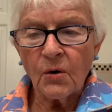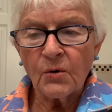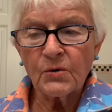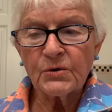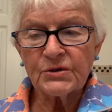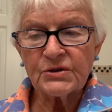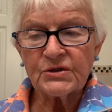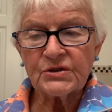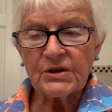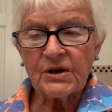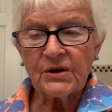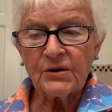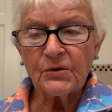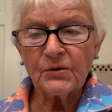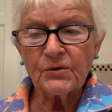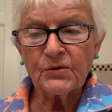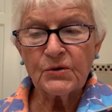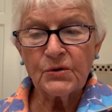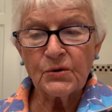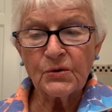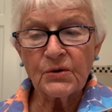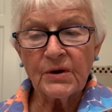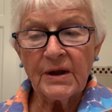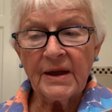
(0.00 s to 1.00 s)
Or shall
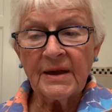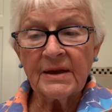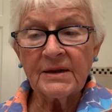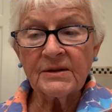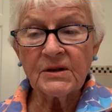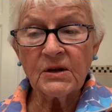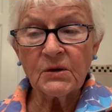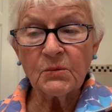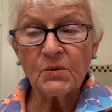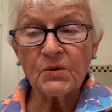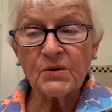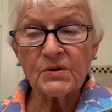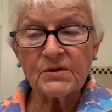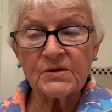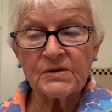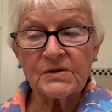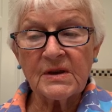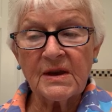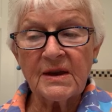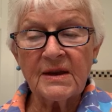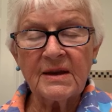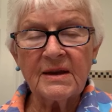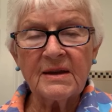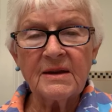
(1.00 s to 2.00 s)
your handiwork
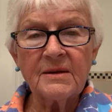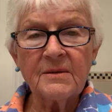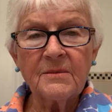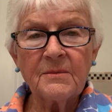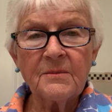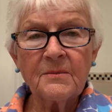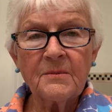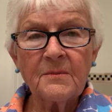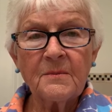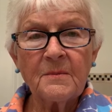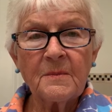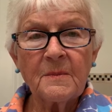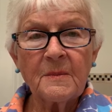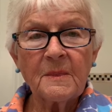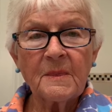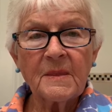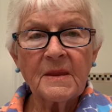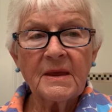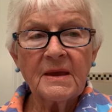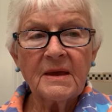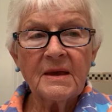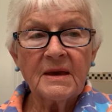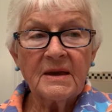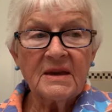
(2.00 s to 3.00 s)
say,
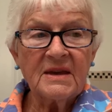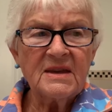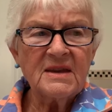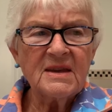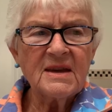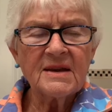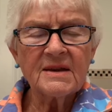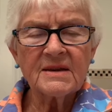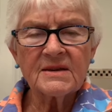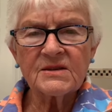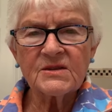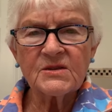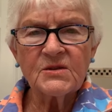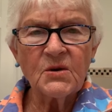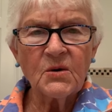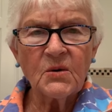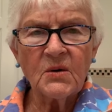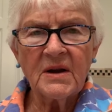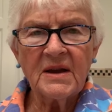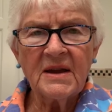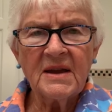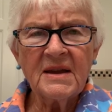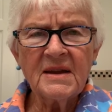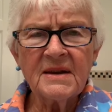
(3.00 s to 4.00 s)
He has
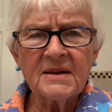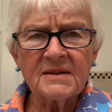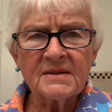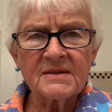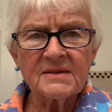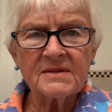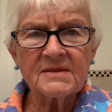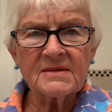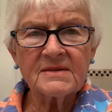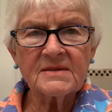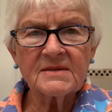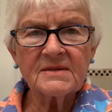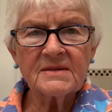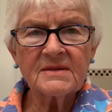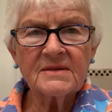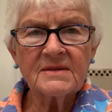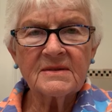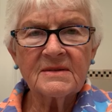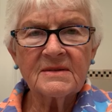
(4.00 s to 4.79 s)
no hands?